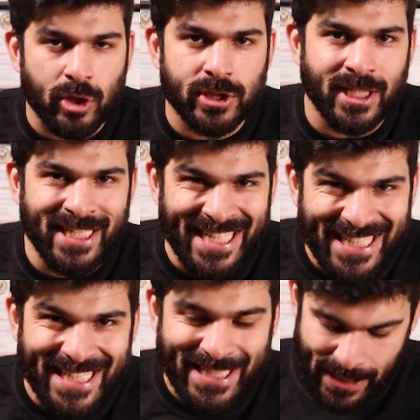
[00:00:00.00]
oxygen
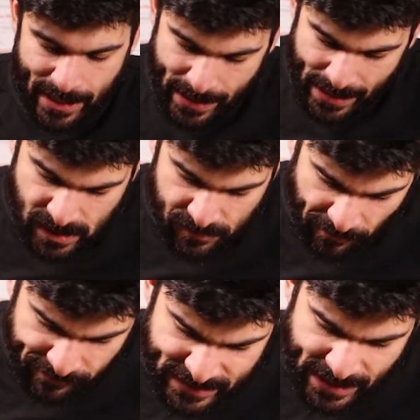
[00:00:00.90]
needed is
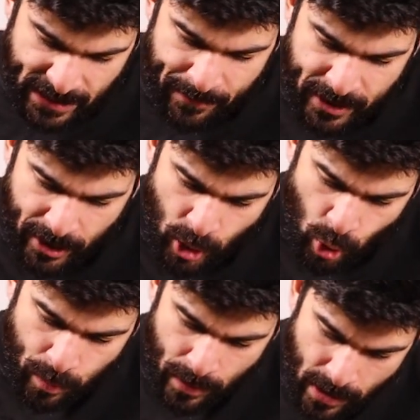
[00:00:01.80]
50 centimeter
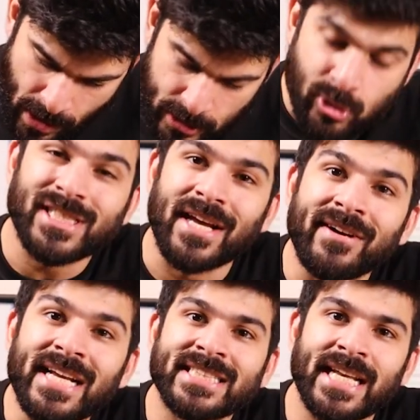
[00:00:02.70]
cube. So
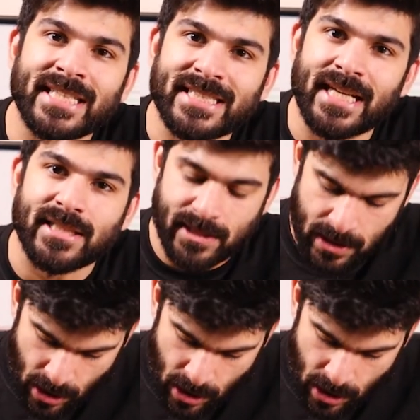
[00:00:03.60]
70 is an excess.